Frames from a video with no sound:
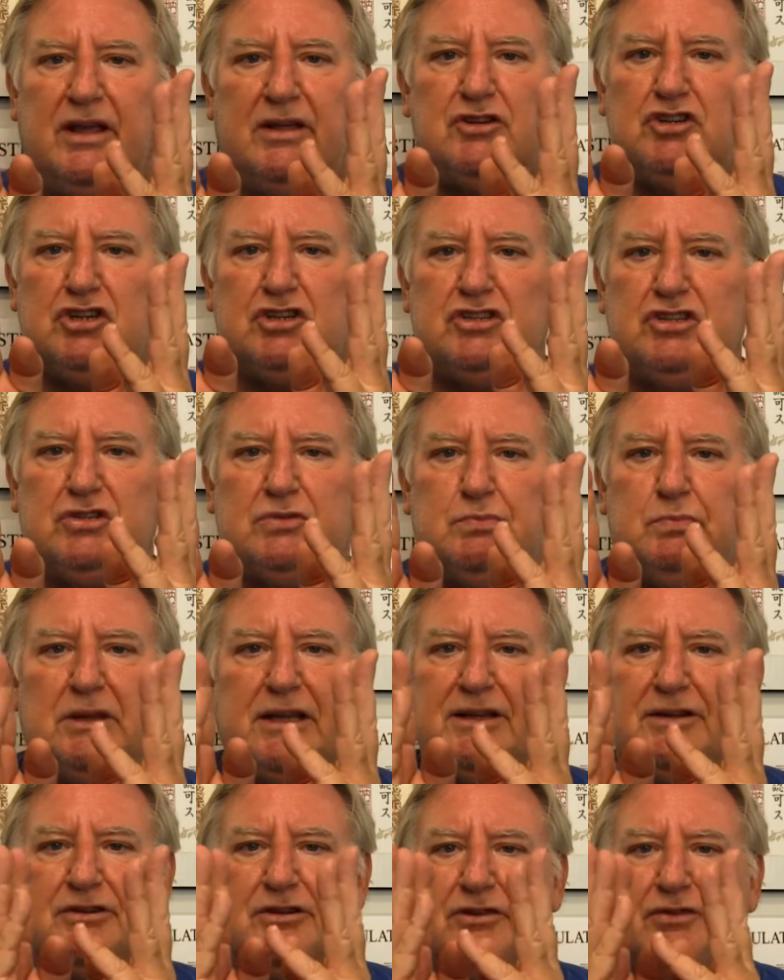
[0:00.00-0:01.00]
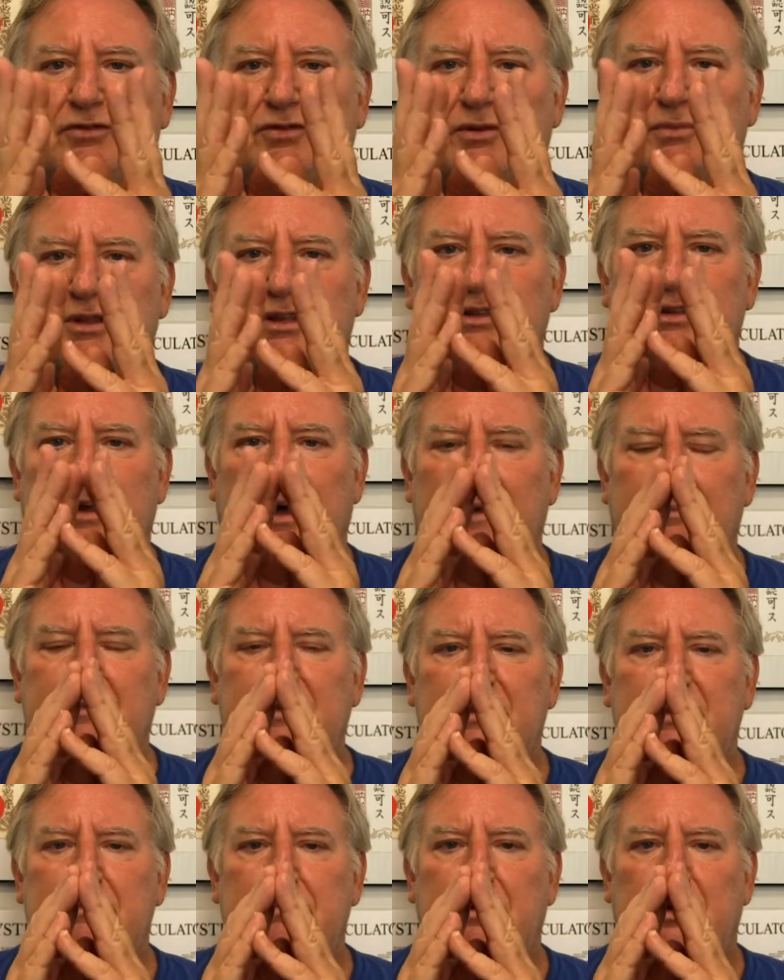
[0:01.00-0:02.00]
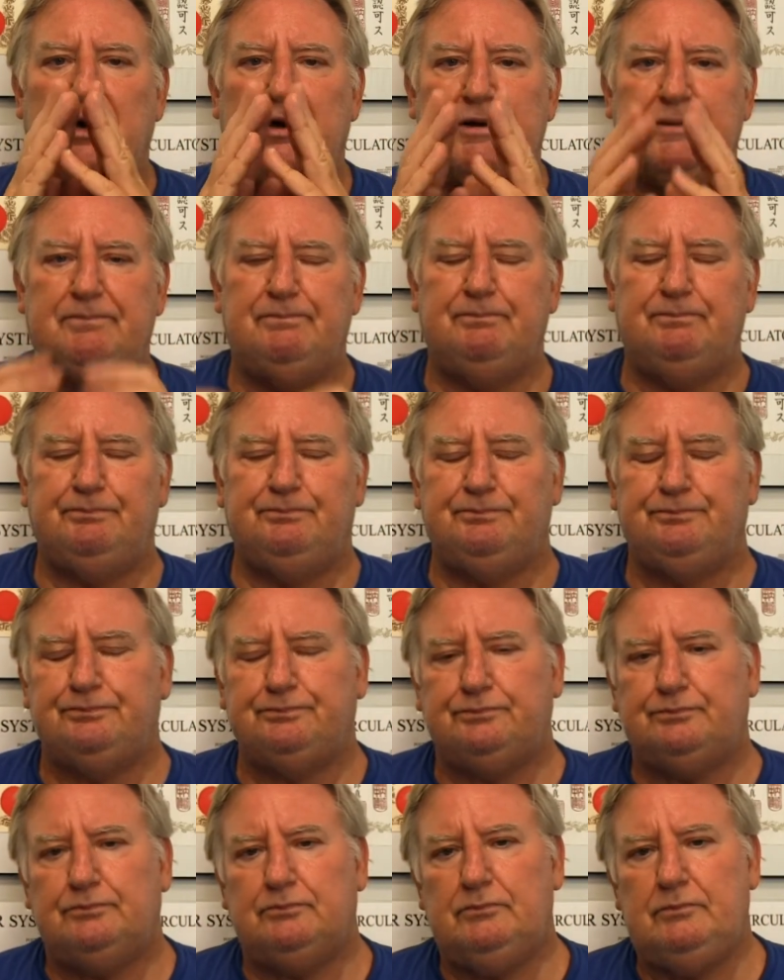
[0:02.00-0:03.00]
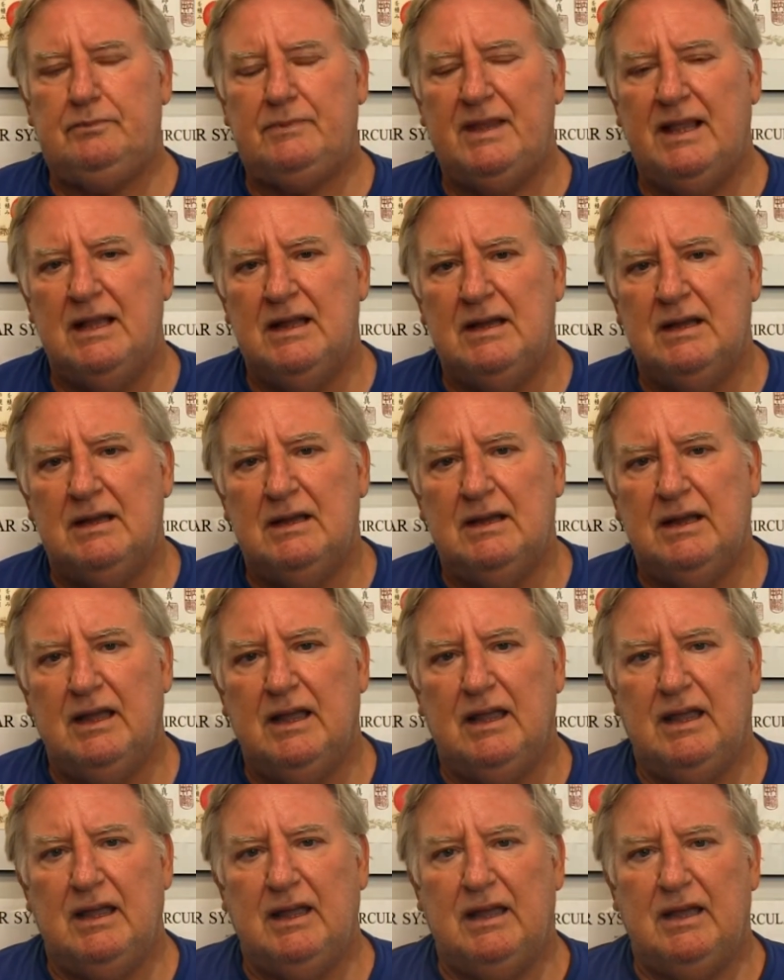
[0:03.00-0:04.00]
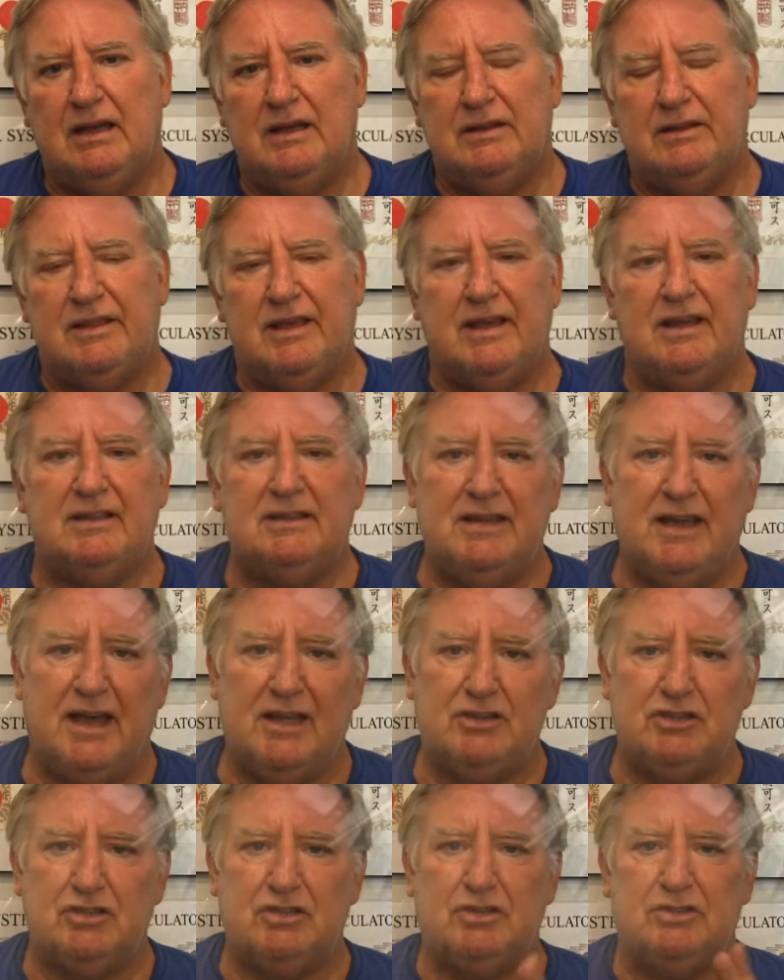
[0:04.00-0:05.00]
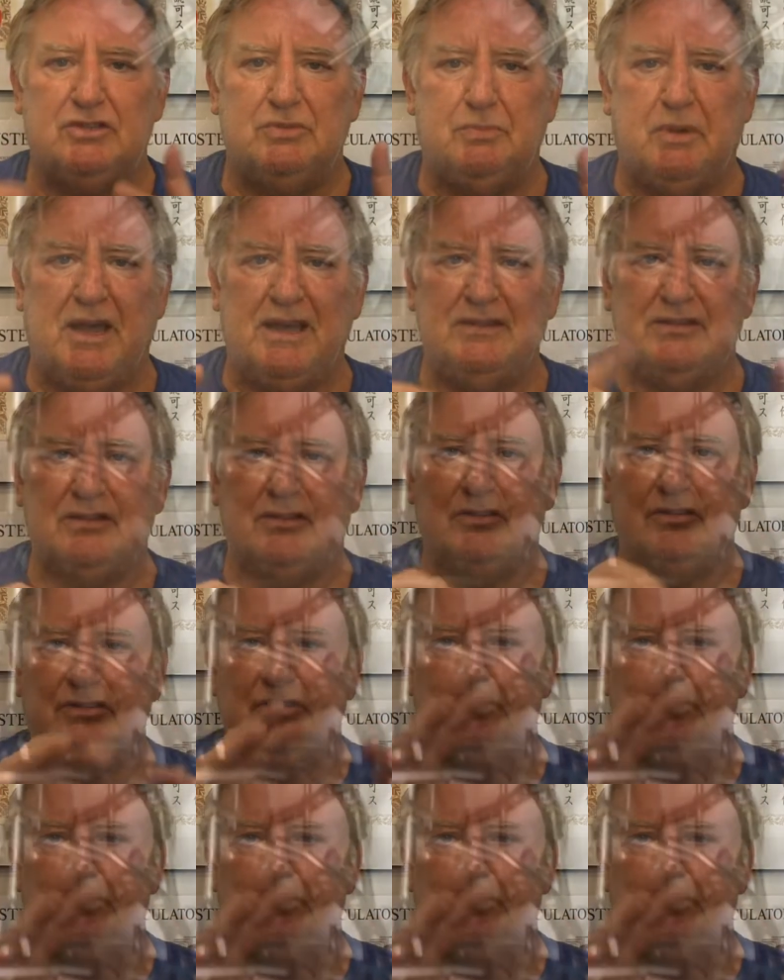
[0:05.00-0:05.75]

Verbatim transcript: had just splintered from the top to the bottom and they attached those bicycle